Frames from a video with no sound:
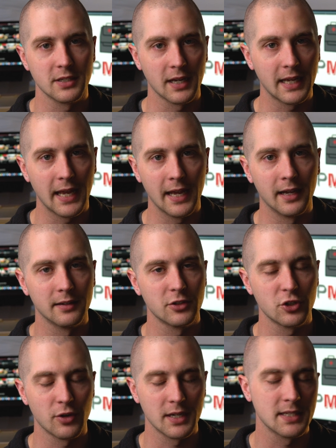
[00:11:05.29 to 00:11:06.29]
I can't
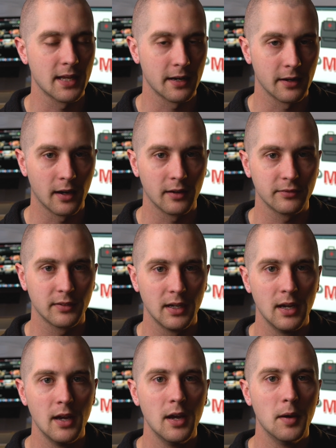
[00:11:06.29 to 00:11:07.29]
stress that enough.
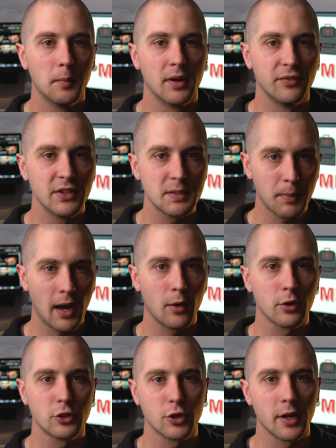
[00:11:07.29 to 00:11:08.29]
But if it's
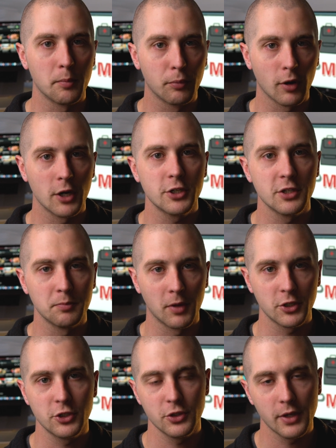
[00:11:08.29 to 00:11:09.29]
powder, try to brush as
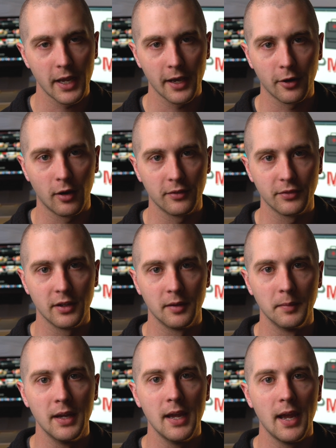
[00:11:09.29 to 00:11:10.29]
much as you can off
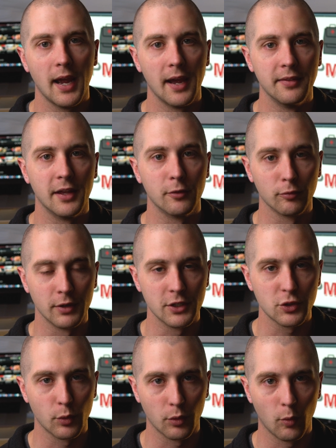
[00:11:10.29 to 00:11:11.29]
them and then
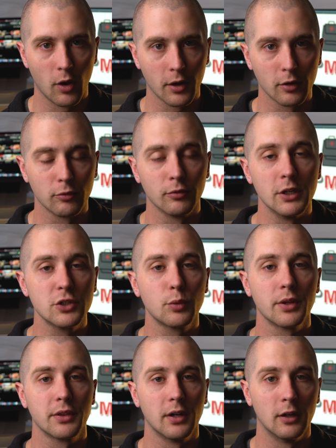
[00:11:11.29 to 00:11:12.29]
rinse with water. Rinse
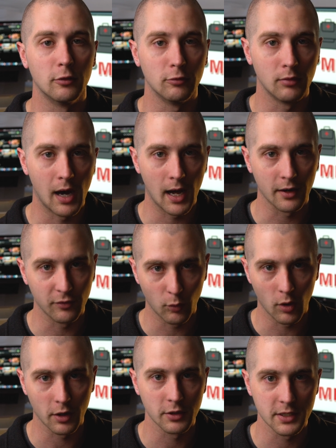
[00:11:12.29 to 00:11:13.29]
with a lot of
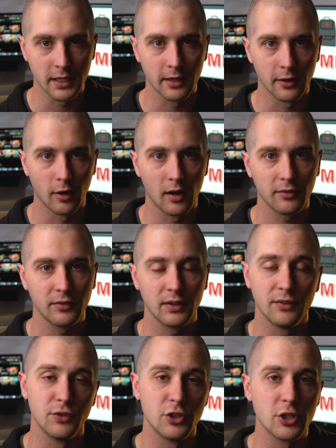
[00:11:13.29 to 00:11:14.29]
water to get it off.
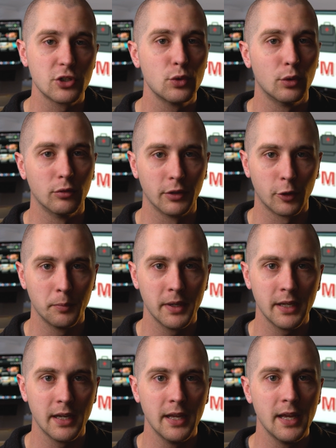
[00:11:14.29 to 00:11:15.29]
If you just do a little
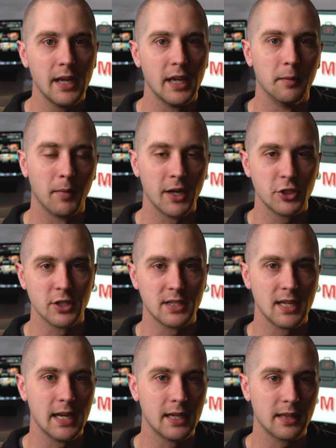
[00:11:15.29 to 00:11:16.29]
bit, it might just
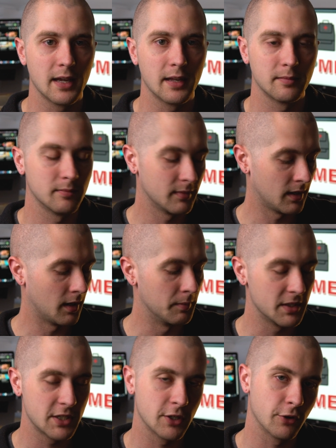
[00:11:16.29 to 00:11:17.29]
take that
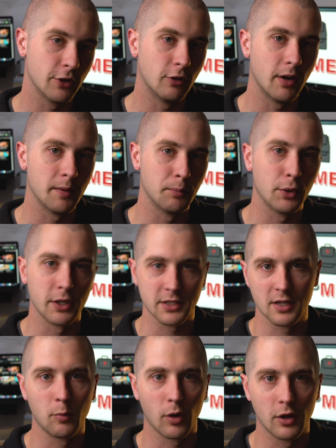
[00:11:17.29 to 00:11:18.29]
material and put it
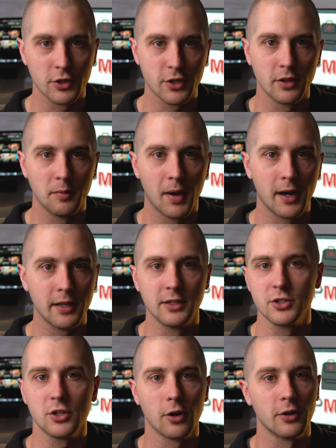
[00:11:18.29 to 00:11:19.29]
somewhere else on the body
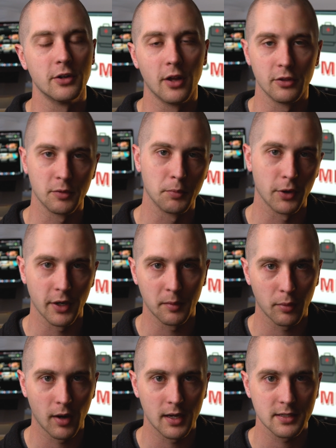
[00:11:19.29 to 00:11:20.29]
and start another burning
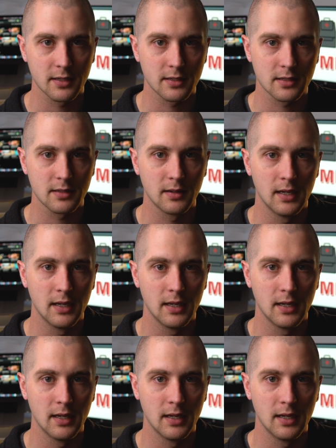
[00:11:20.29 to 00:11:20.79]
process.